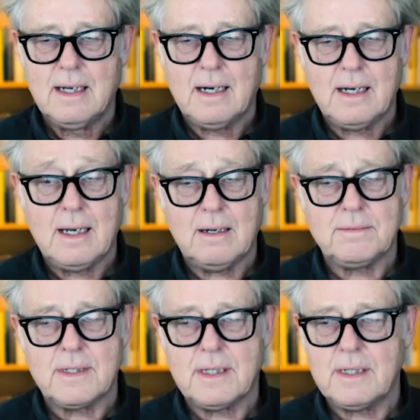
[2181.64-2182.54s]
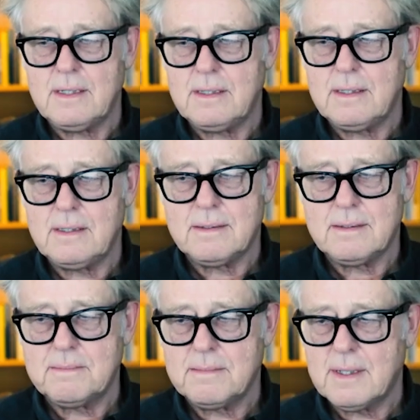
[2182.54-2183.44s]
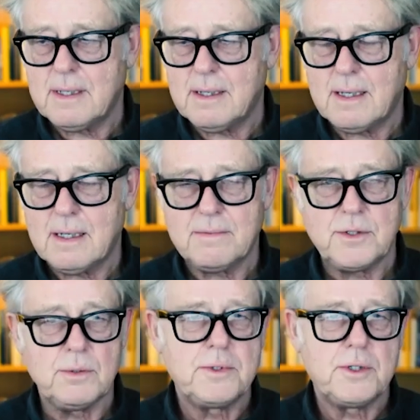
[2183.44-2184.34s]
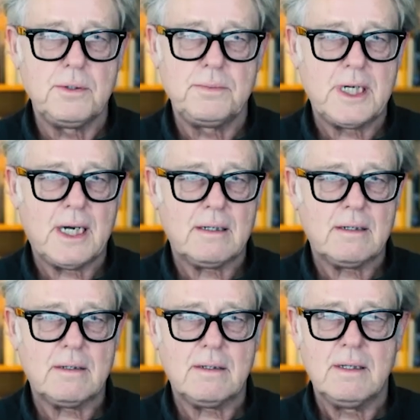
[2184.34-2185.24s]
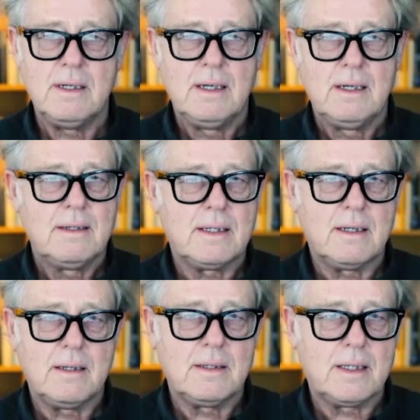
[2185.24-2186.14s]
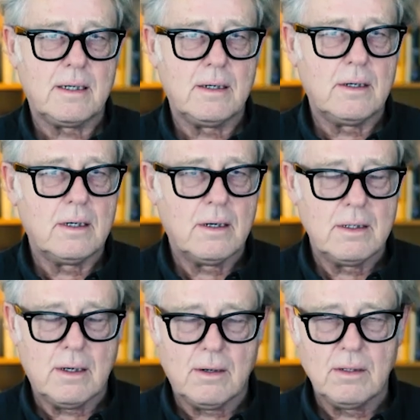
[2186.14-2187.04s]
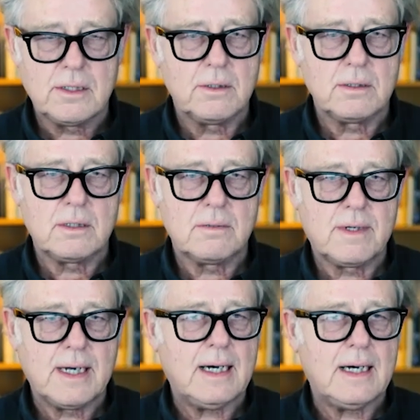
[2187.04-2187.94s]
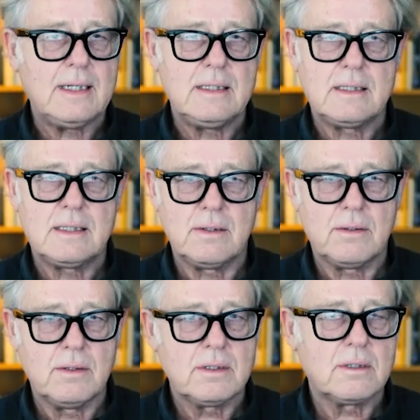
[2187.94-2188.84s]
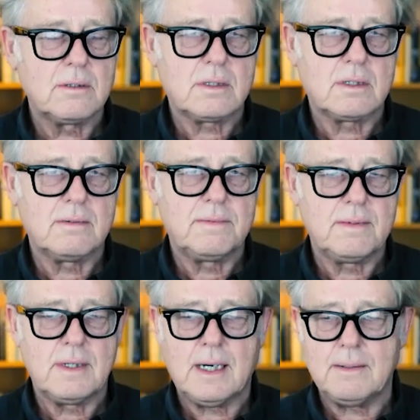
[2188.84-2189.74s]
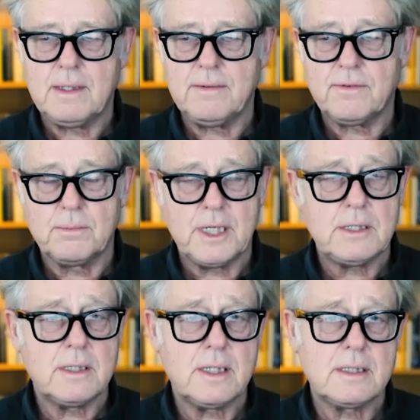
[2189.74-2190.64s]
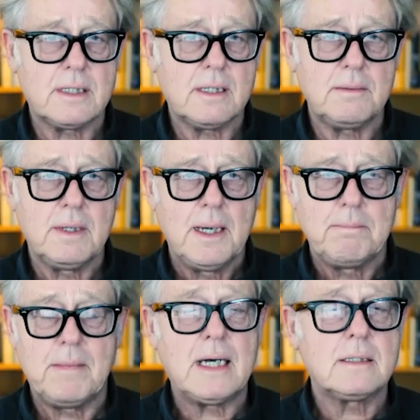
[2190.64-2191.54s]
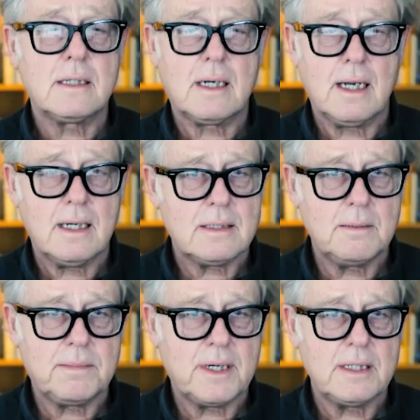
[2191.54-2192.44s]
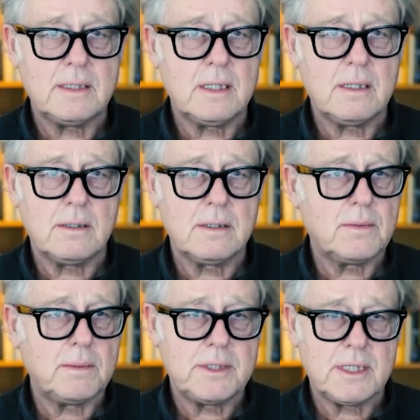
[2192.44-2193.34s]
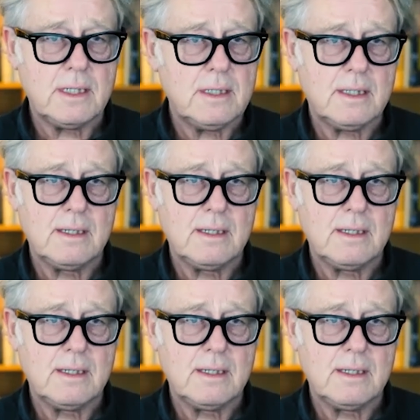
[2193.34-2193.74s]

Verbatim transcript: I have a uh, uh, I have a YouTube channel. There, there are all sorts of guides and all sorts of uh, information. There's a masterclass in pricing on the website.